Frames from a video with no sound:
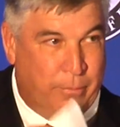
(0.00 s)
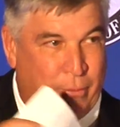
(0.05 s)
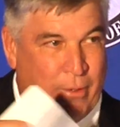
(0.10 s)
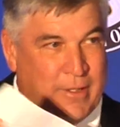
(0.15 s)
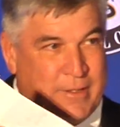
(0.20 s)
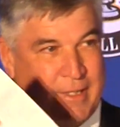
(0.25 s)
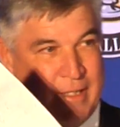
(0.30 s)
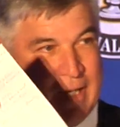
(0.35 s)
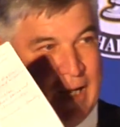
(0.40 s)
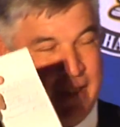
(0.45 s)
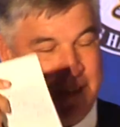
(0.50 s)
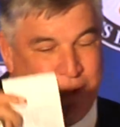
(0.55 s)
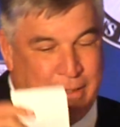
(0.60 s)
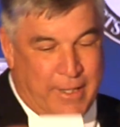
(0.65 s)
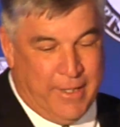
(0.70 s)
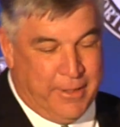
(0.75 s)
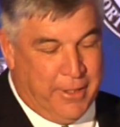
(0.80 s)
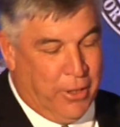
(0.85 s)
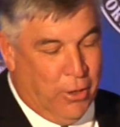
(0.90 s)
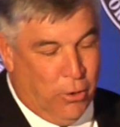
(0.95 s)
Princeton, I
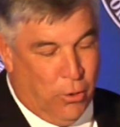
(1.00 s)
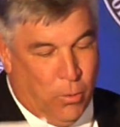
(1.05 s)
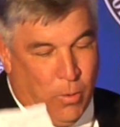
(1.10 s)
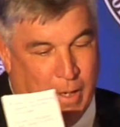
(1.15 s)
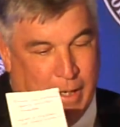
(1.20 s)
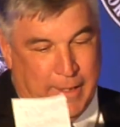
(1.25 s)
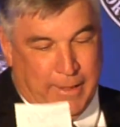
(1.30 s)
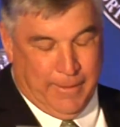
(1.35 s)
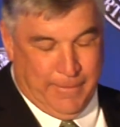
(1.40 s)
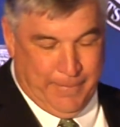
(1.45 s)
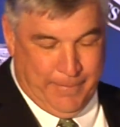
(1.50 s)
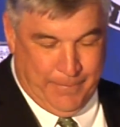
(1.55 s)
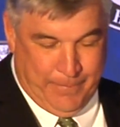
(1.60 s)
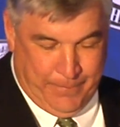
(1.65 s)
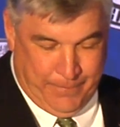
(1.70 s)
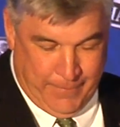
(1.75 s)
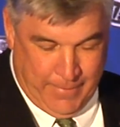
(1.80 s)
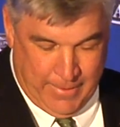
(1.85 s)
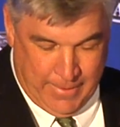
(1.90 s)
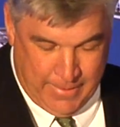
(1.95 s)
did it the old way.
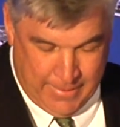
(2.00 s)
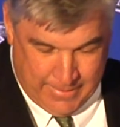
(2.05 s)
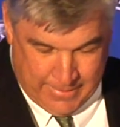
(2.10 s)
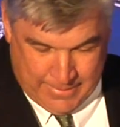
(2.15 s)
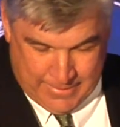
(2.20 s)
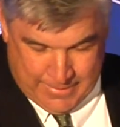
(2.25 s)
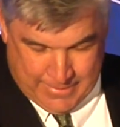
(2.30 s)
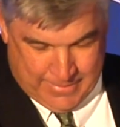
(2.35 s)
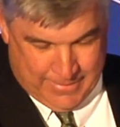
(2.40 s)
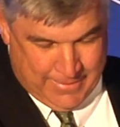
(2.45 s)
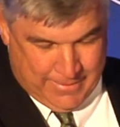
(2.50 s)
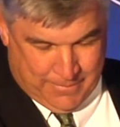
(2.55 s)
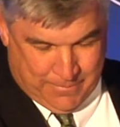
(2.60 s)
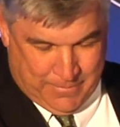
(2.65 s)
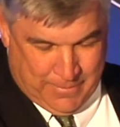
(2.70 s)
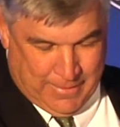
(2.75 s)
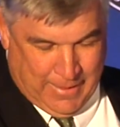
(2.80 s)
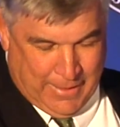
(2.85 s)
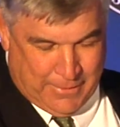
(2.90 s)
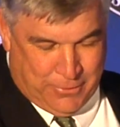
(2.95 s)

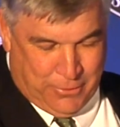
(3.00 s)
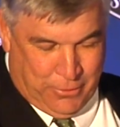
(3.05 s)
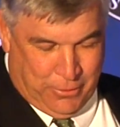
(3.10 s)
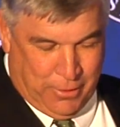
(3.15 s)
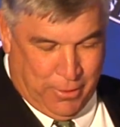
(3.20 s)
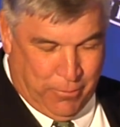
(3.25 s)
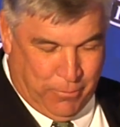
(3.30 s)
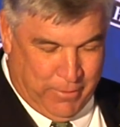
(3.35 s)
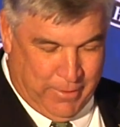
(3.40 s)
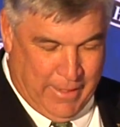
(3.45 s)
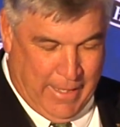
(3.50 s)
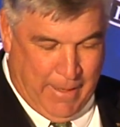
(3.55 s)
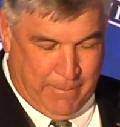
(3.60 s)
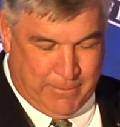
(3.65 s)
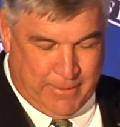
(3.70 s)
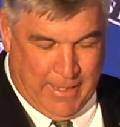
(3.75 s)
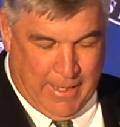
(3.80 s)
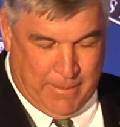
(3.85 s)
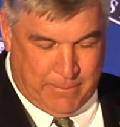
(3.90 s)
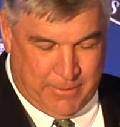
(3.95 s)
I'm not too good with
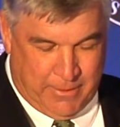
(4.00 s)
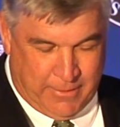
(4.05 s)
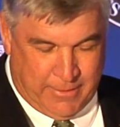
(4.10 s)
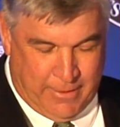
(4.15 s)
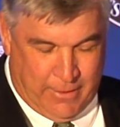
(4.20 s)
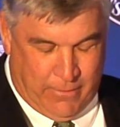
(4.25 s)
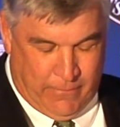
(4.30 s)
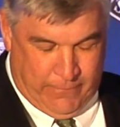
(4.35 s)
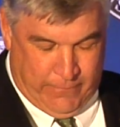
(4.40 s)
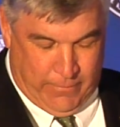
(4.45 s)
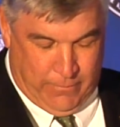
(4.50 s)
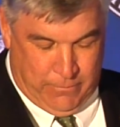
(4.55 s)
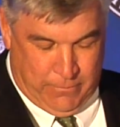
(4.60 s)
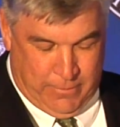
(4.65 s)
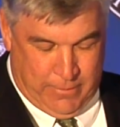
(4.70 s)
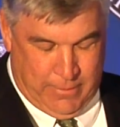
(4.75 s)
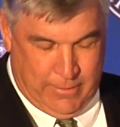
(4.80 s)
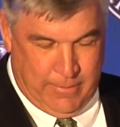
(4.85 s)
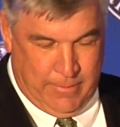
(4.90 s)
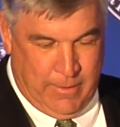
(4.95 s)
laptops and cell
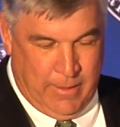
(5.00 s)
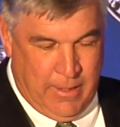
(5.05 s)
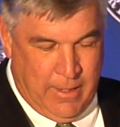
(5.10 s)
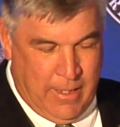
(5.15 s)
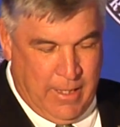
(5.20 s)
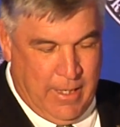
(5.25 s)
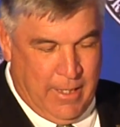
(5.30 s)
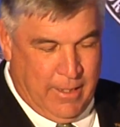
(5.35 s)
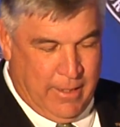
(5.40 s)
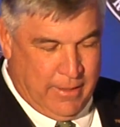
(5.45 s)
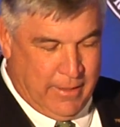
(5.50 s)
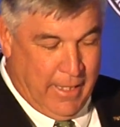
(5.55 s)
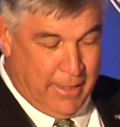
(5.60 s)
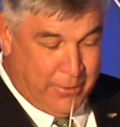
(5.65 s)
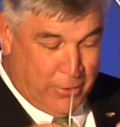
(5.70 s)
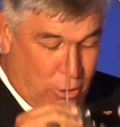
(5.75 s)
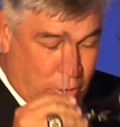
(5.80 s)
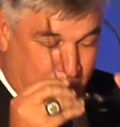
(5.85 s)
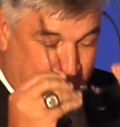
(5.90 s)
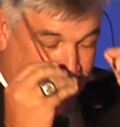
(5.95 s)
phones. They
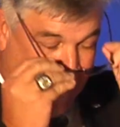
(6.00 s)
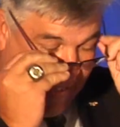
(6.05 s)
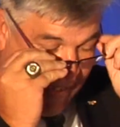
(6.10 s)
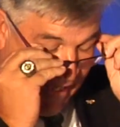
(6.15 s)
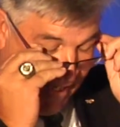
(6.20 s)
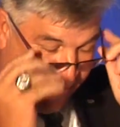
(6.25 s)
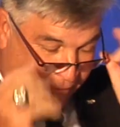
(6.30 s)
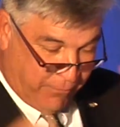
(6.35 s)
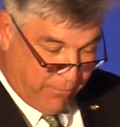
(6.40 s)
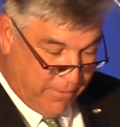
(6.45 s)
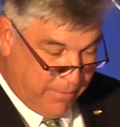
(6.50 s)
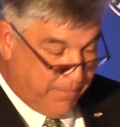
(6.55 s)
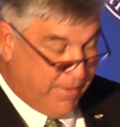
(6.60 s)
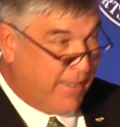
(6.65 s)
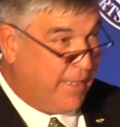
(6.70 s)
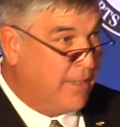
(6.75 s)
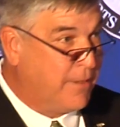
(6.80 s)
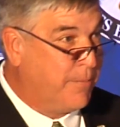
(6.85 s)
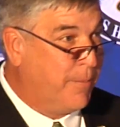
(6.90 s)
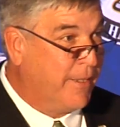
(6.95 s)
told me I got three
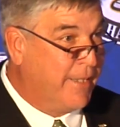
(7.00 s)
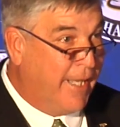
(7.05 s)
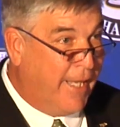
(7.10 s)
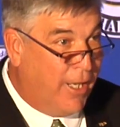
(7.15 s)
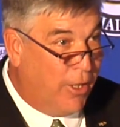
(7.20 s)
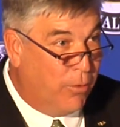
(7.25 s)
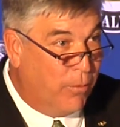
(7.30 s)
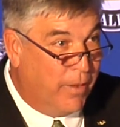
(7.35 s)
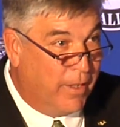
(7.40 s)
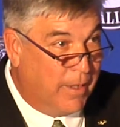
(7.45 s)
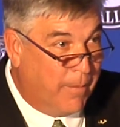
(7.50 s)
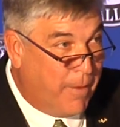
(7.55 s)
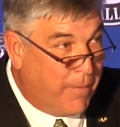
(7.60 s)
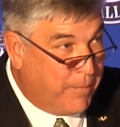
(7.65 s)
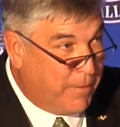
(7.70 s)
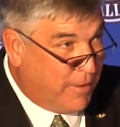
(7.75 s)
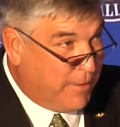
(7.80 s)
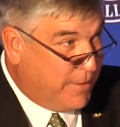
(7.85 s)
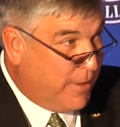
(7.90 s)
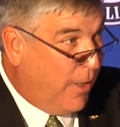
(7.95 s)
minutes, but the hell with them.
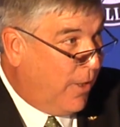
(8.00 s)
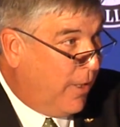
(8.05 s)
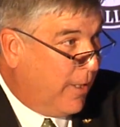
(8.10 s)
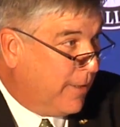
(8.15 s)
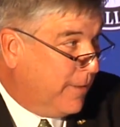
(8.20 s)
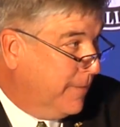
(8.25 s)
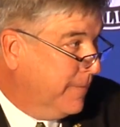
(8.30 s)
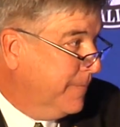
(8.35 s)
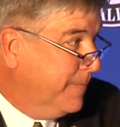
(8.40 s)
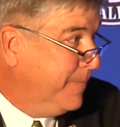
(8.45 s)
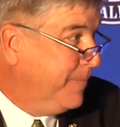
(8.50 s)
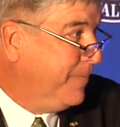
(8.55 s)
I'm going to talk.